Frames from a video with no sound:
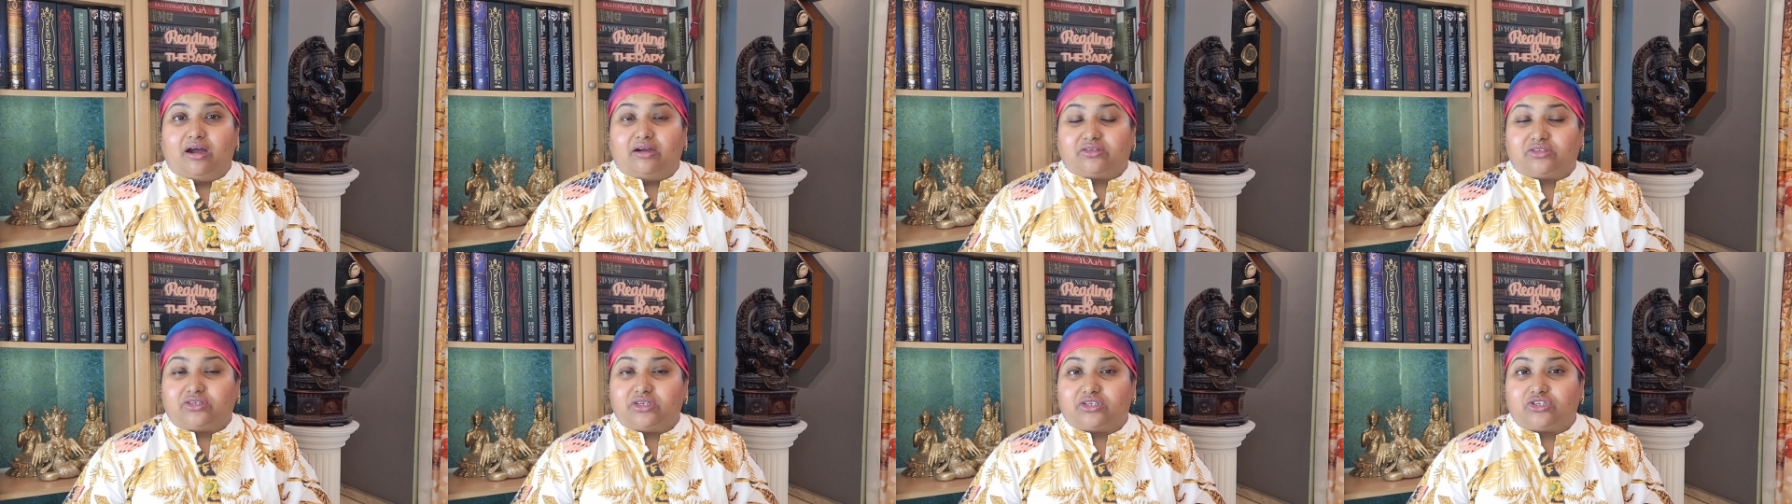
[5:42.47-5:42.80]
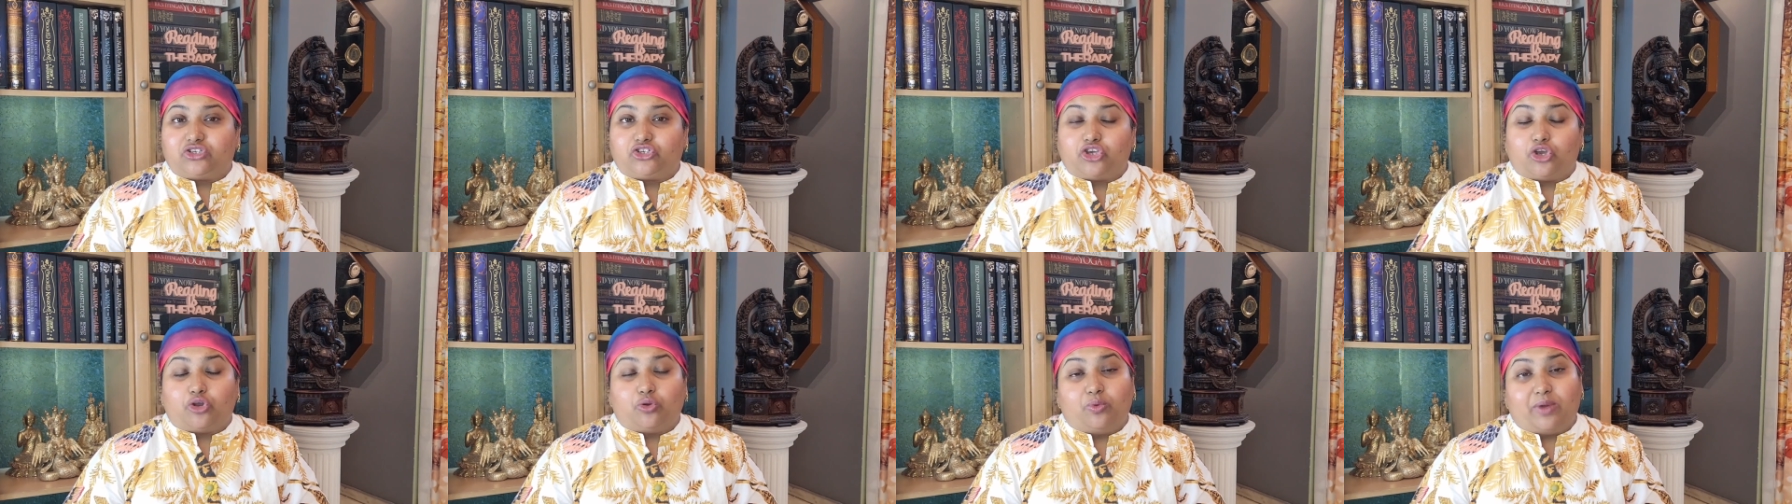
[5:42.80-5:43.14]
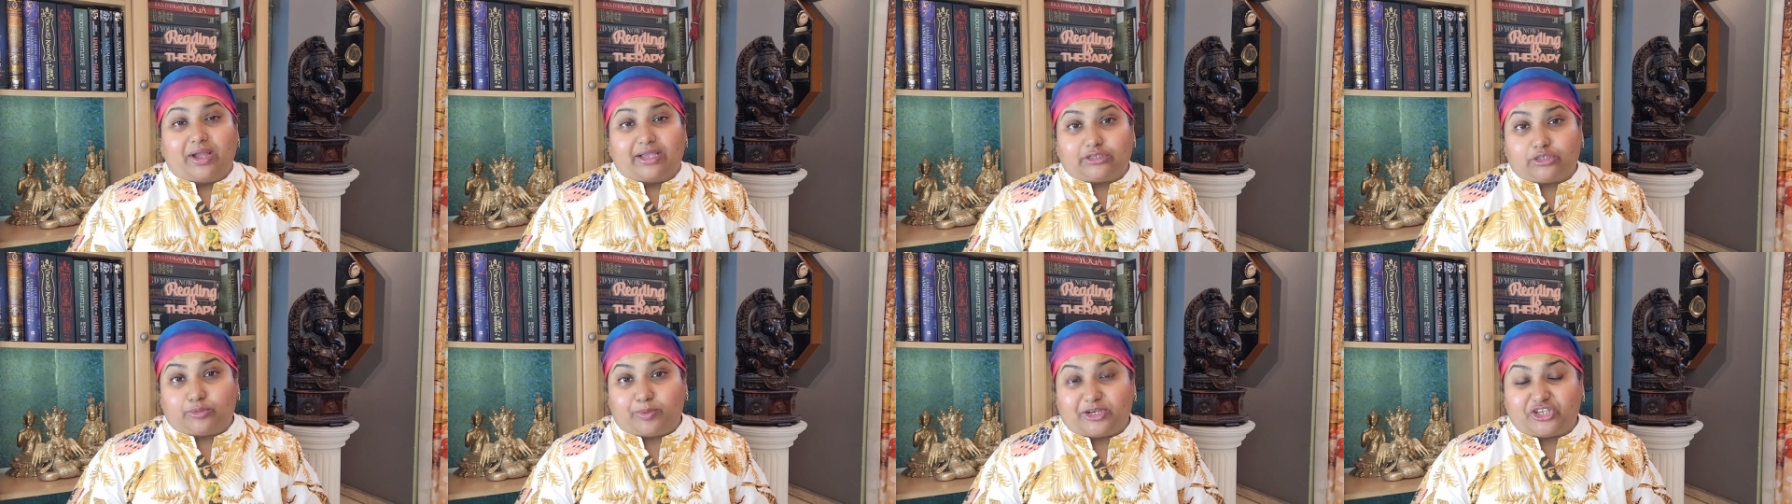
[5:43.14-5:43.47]
sister, who
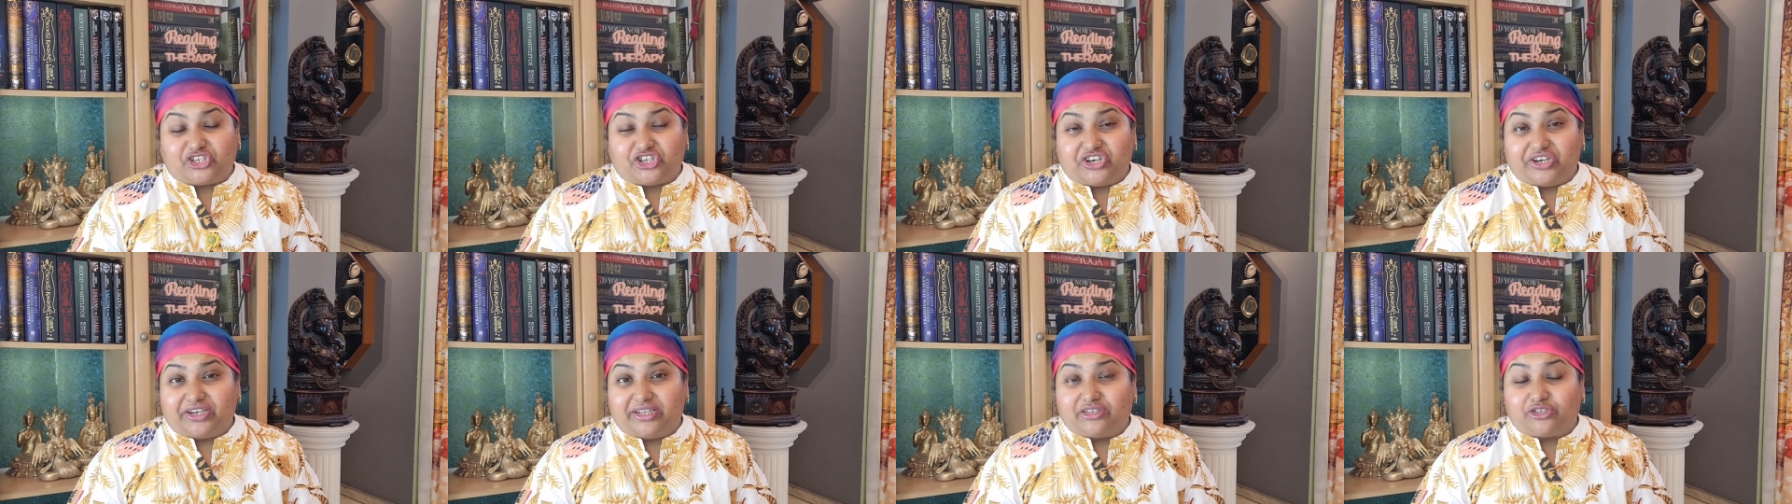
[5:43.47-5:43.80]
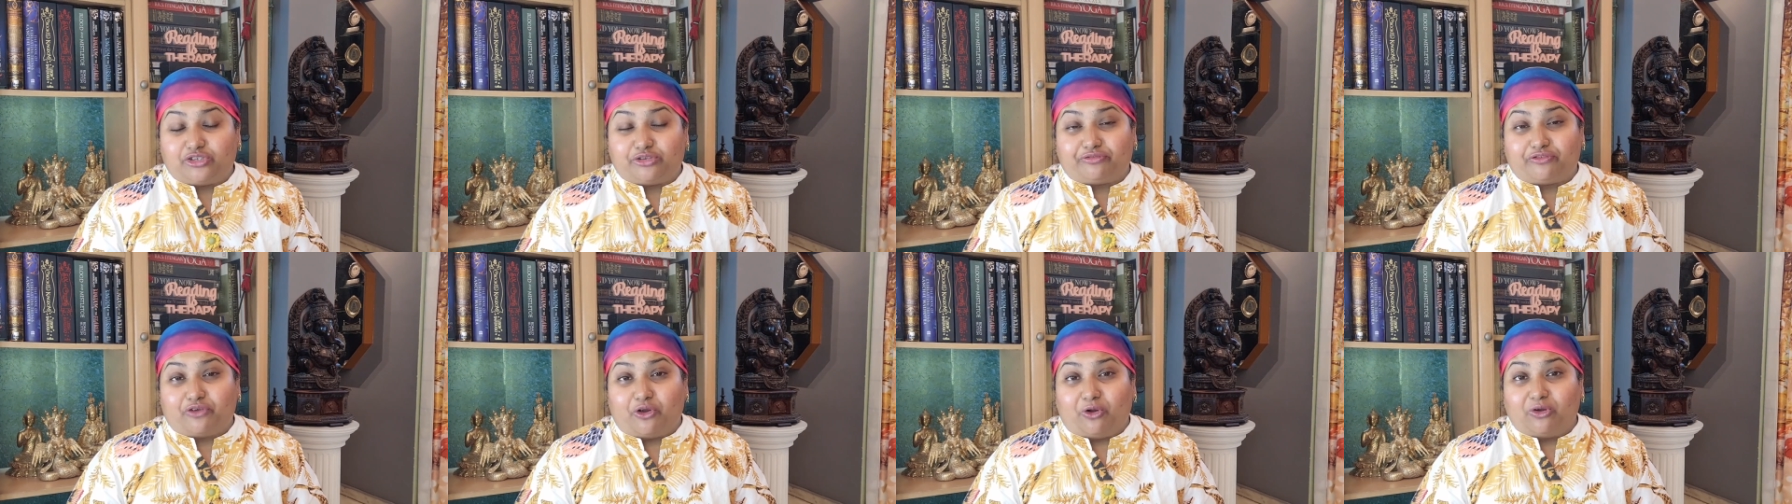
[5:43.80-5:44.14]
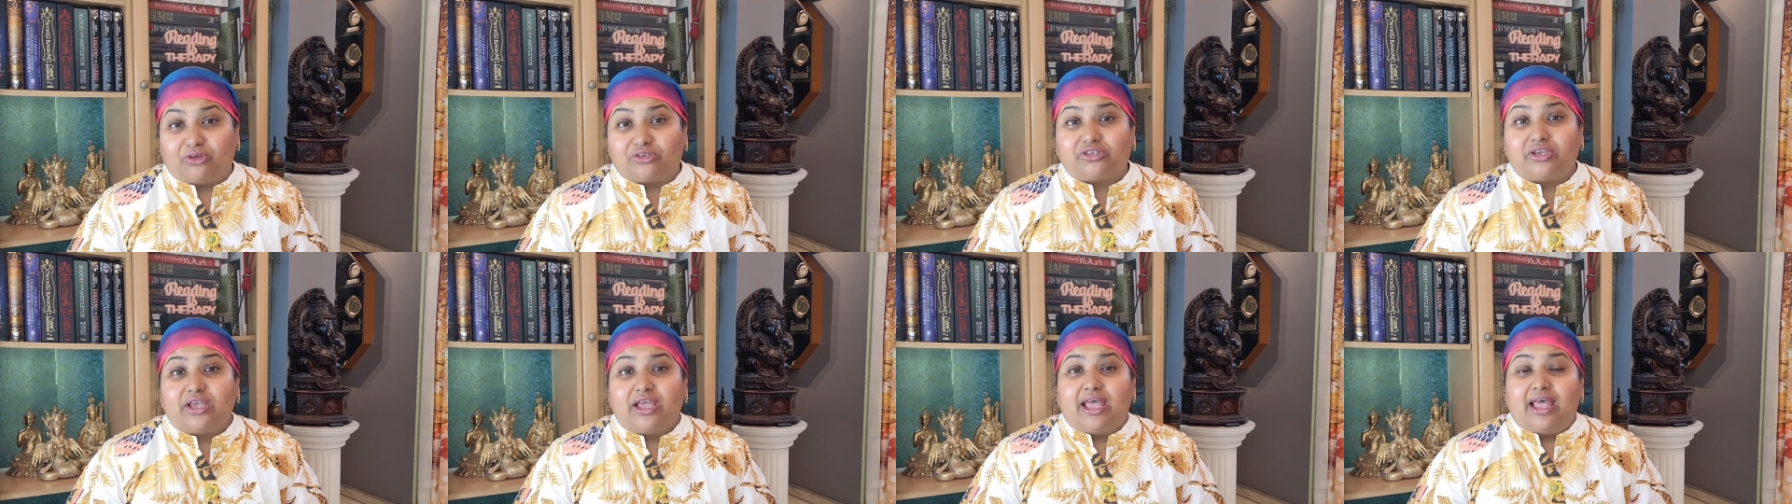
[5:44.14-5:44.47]
has special needs, of
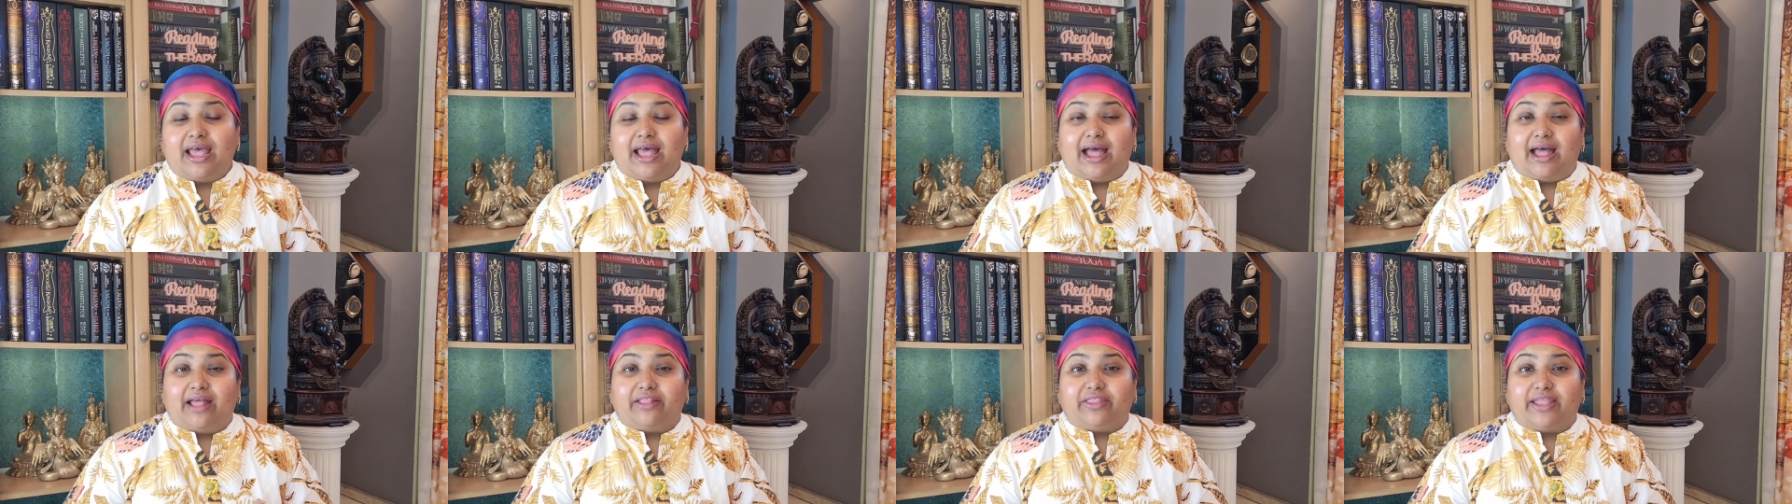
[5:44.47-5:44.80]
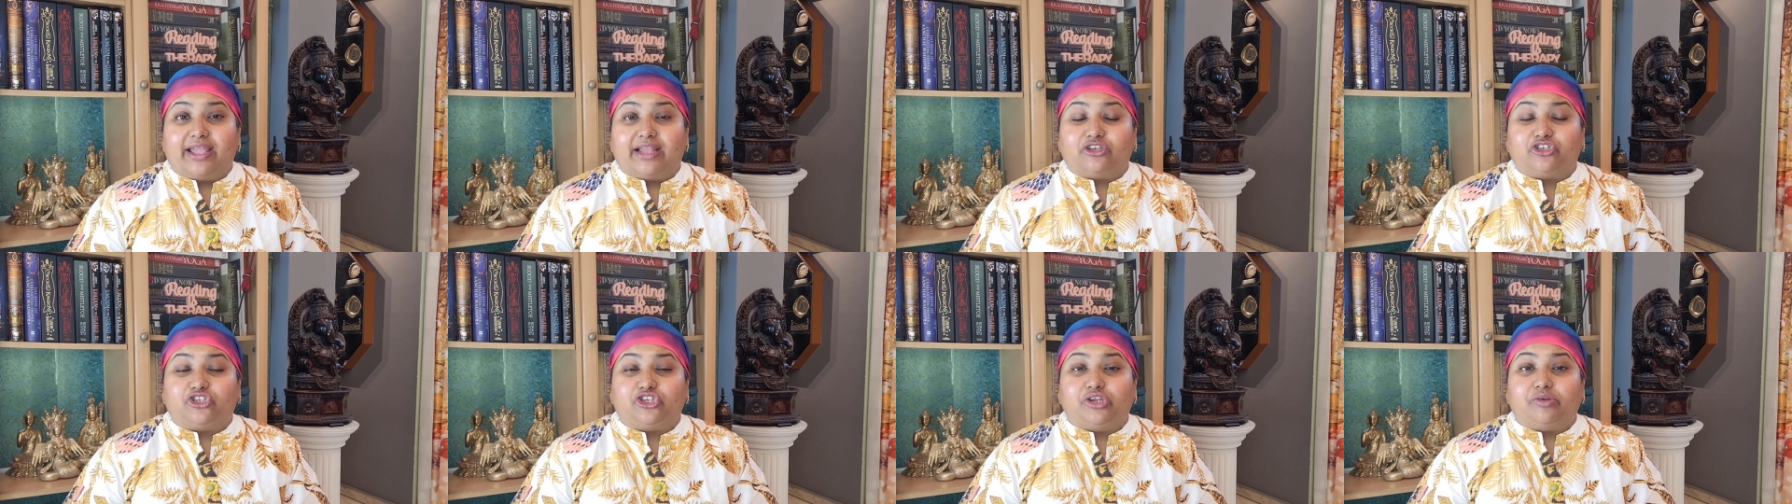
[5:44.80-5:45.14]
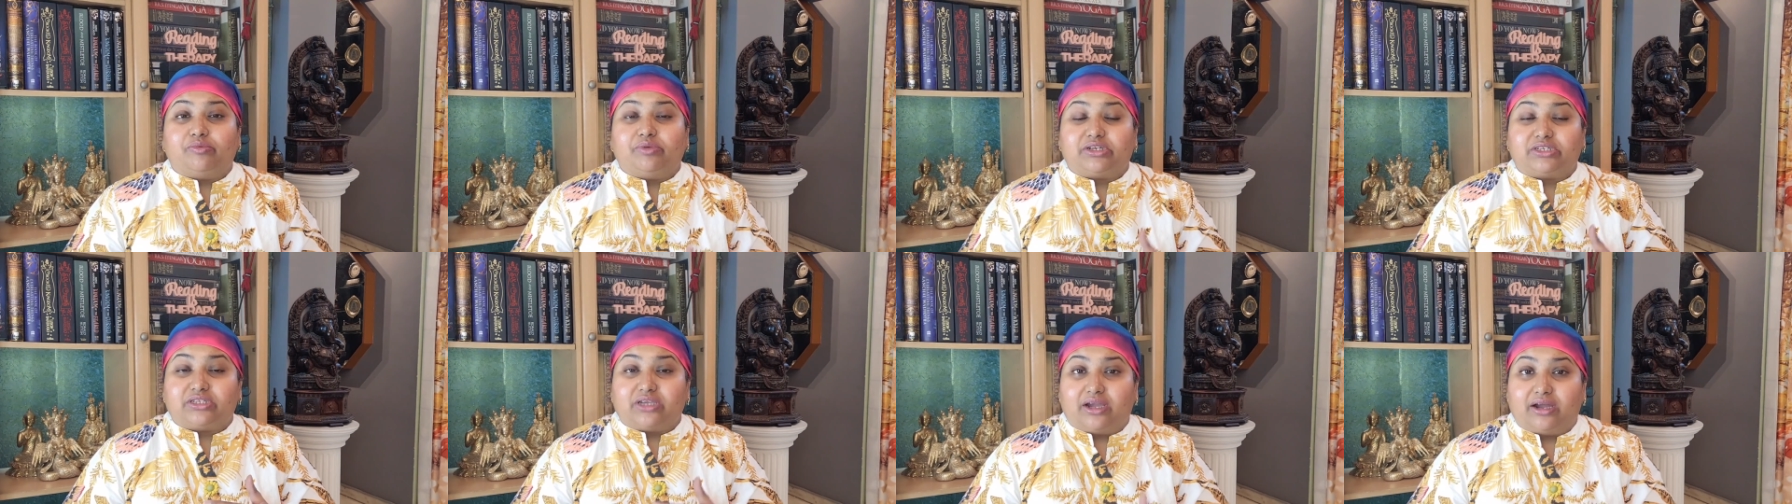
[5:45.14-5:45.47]
course, and then she
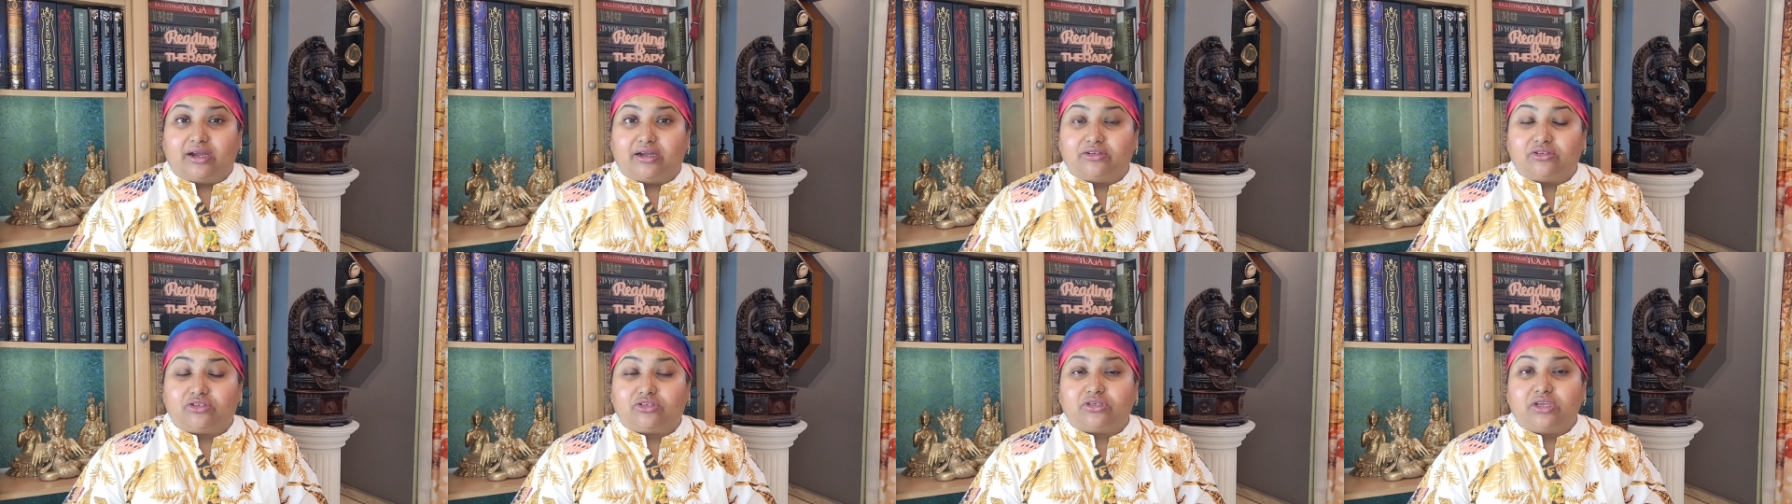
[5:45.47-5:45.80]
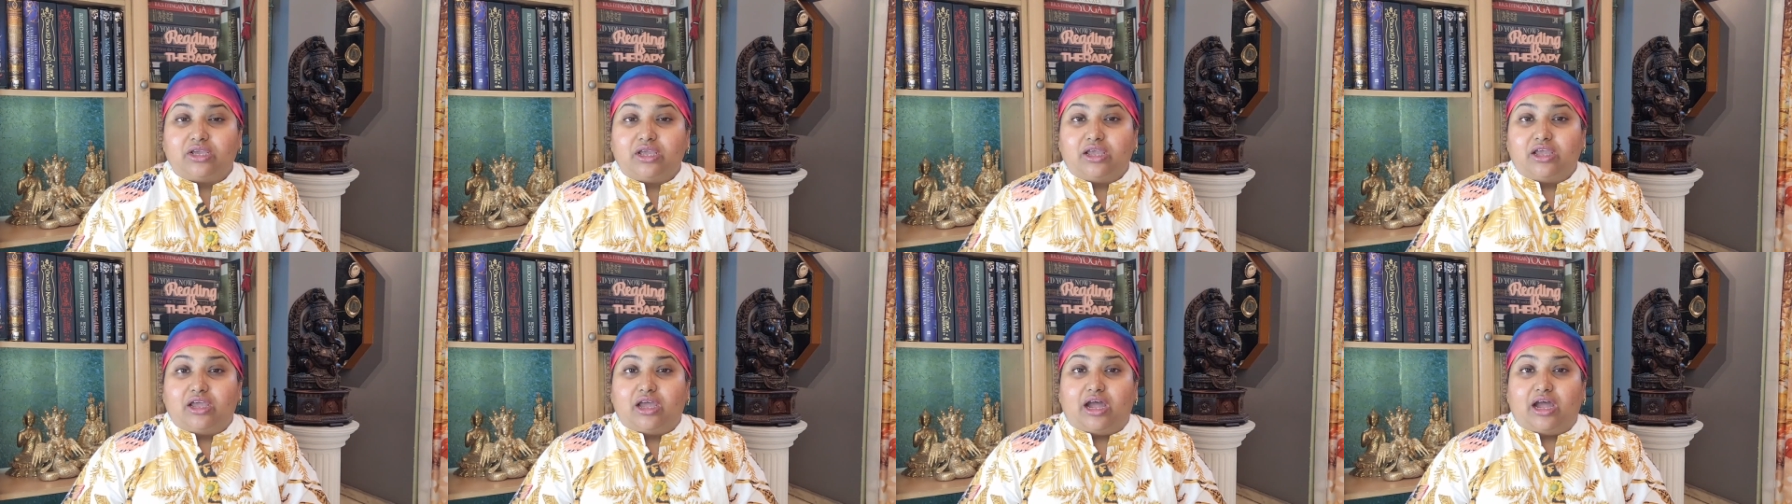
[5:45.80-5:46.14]
returns